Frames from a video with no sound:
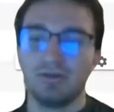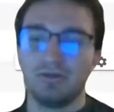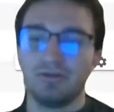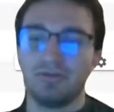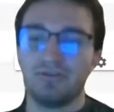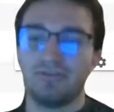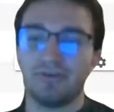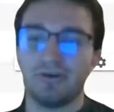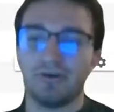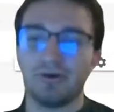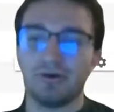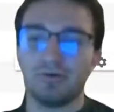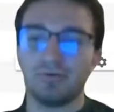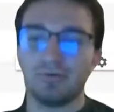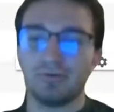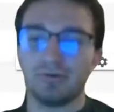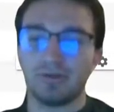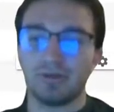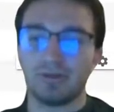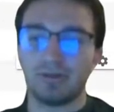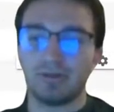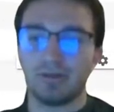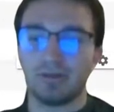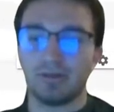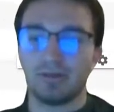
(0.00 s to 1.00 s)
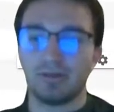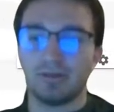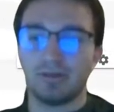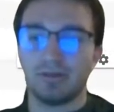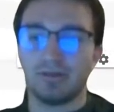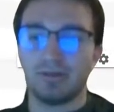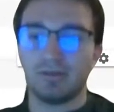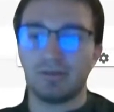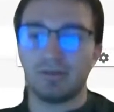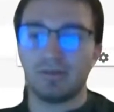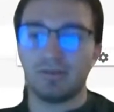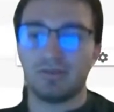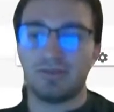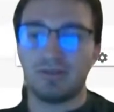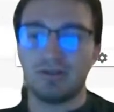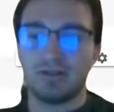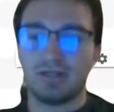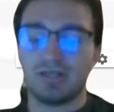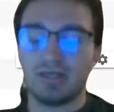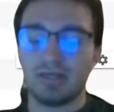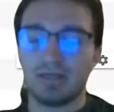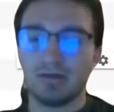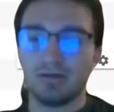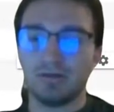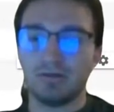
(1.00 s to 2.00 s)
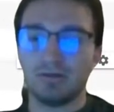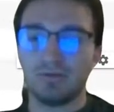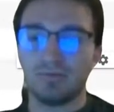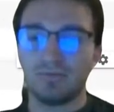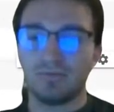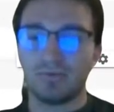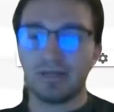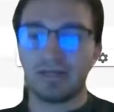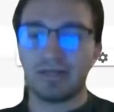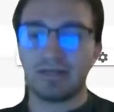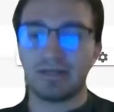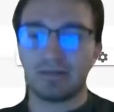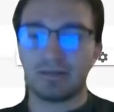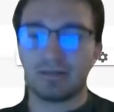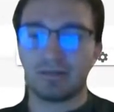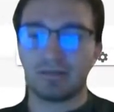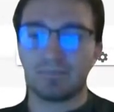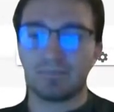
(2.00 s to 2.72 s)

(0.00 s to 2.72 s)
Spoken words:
So the deal with